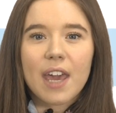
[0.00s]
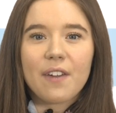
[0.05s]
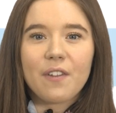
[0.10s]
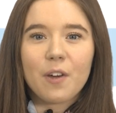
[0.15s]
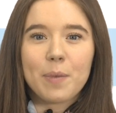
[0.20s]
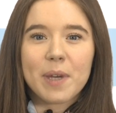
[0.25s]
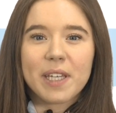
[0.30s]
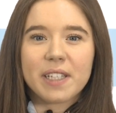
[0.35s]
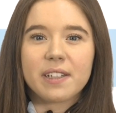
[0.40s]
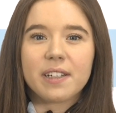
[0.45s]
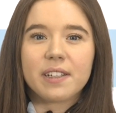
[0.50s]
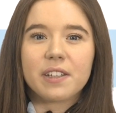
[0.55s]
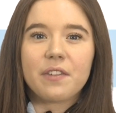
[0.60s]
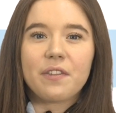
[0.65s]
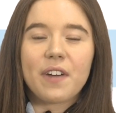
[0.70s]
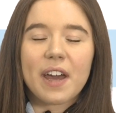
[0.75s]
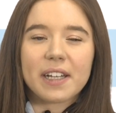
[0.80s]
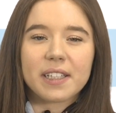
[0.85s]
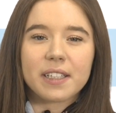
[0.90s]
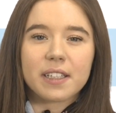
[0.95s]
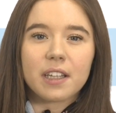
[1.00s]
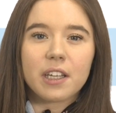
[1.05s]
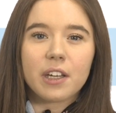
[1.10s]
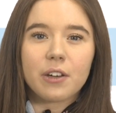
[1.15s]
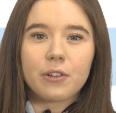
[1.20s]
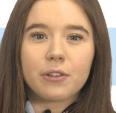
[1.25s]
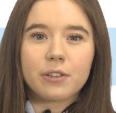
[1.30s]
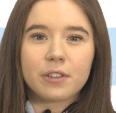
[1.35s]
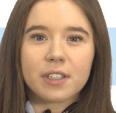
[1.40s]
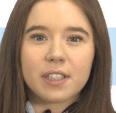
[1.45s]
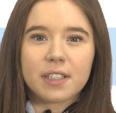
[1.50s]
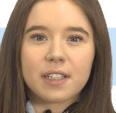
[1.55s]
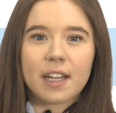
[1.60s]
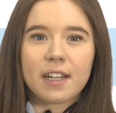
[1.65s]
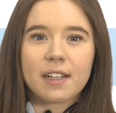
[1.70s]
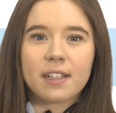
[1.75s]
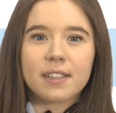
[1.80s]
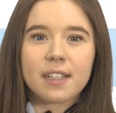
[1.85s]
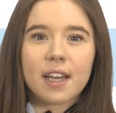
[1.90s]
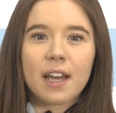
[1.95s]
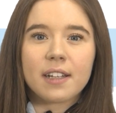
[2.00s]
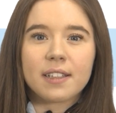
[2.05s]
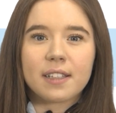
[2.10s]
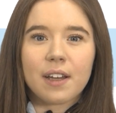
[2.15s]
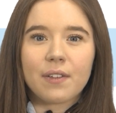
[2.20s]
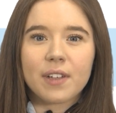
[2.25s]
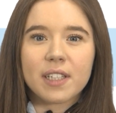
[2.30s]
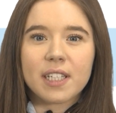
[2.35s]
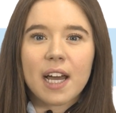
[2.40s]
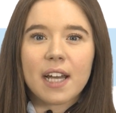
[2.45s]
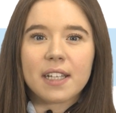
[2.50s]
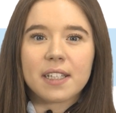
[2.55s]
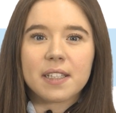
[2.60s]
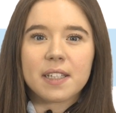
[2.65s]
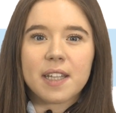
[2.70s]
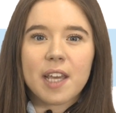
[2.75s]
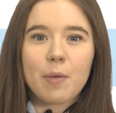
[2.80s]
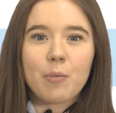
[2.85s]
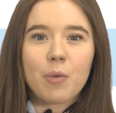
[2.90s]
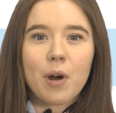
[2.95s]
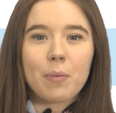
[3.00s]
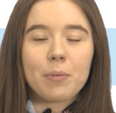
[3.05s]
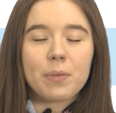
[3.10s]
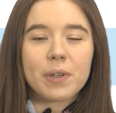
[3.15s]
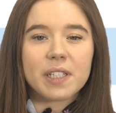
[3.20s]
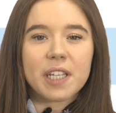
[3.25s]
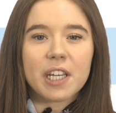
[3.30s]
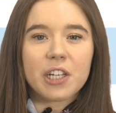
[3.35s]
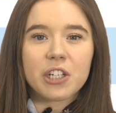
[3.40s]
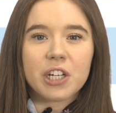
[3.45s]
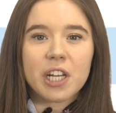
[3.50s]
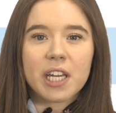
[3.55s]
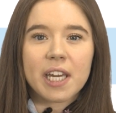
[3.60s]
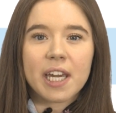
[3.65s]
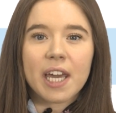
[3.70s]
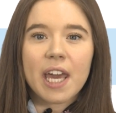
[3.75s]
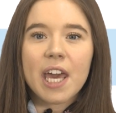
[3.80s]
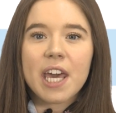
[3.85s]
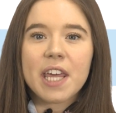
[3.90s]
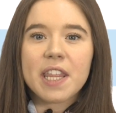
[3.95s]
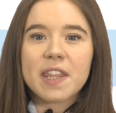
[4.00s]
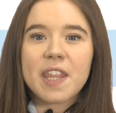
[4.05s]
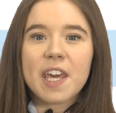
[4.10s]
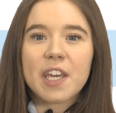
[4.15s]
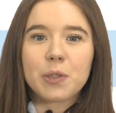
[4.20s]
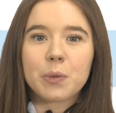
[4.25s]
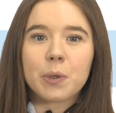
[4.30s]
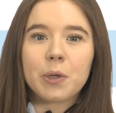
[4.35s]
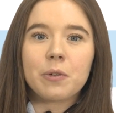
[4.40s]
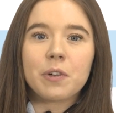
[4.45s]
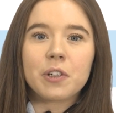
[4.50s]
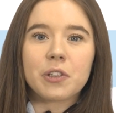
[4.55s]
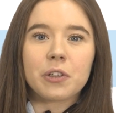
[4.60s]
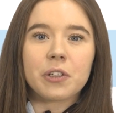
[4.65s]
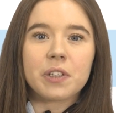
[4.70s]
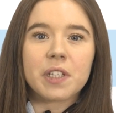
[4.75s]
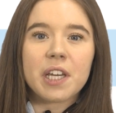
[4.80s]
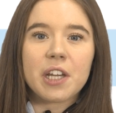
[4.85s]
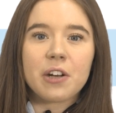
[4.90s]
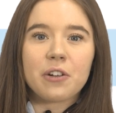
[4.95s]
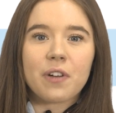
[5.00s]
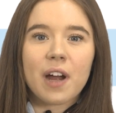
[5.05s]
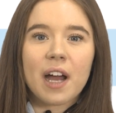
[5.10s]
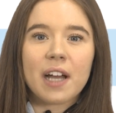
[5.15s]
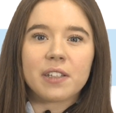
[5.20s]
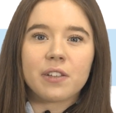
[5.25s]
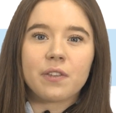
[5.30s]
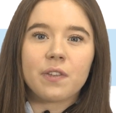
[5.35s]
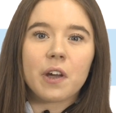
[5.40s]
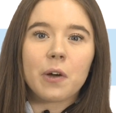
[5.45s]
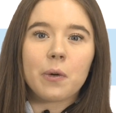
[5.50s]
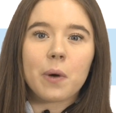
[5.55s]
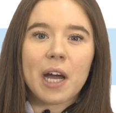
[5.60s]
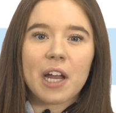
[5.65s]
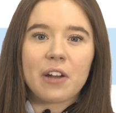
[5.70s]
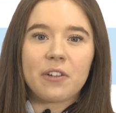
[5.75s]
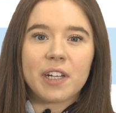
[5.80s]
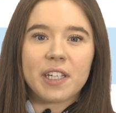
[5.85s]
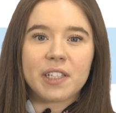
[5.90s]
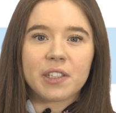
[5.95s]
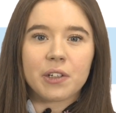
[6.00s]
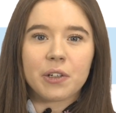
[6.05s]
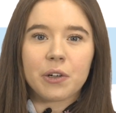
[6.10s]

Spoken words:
If a business effectively understands and advertises their brand positioning, this will result in a rise of inquiries and